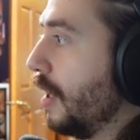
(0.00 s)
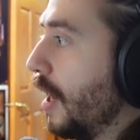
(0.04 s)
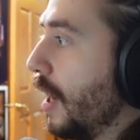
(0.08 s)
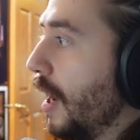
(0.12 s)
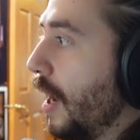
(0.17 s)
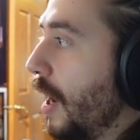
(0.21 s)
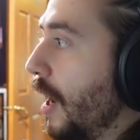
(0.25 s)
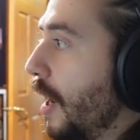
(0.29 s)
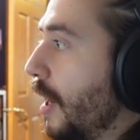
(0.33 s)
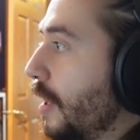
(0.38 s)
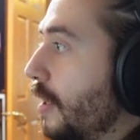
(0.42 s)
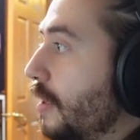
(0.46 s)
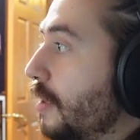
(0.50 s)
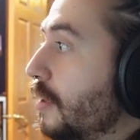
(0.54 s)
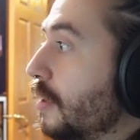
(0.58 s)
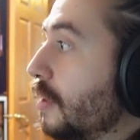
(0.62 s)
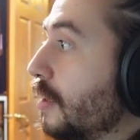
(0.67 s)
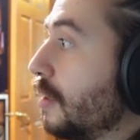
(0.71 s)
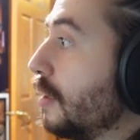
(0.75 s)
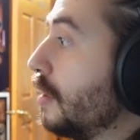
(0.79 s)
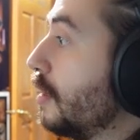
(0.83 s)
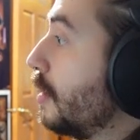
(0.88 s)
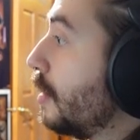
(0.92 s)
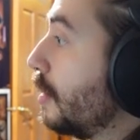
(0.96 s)
I
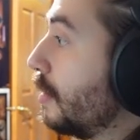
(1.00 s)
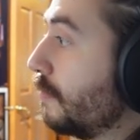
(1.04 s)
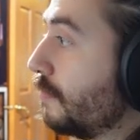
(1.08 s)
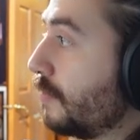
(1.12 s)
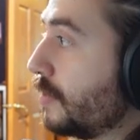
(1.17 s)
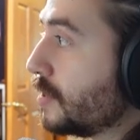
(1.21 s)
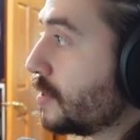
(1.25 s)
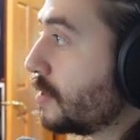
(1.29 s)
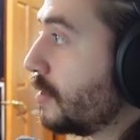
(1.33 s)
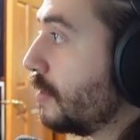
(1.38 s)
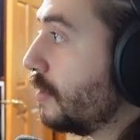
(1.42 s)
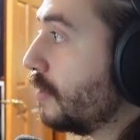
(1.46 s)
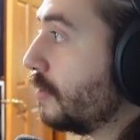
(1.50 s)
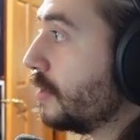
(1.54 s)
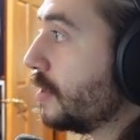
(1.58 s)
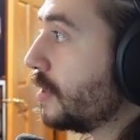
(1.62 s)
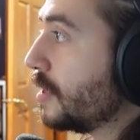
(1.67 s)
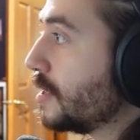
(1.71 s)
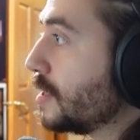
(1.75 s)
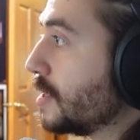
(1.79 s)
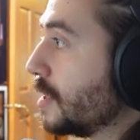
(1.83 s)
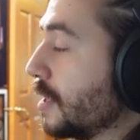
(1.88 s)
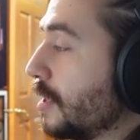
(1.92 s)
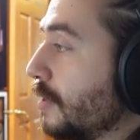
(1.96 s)
love this card.
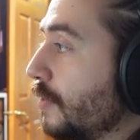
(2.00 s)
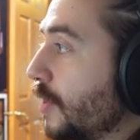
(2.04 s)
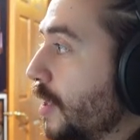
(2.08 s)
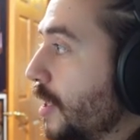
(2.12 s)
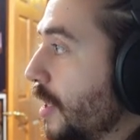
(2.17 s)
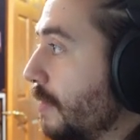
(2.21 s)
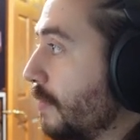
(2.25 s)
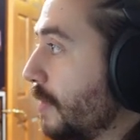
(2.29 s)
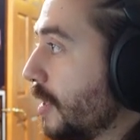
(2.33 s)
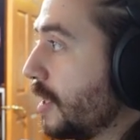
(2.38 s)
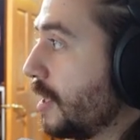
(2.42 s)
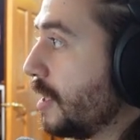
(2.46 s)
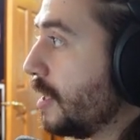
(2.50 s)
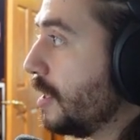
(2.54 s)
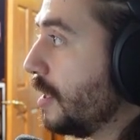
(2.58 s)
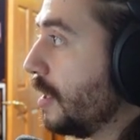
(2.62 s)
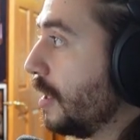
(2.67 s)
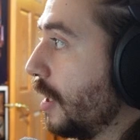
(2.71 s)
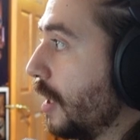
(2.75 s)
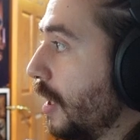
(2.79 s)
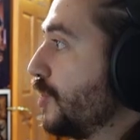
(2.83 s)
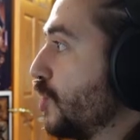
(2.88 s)
It's a little gimmicky,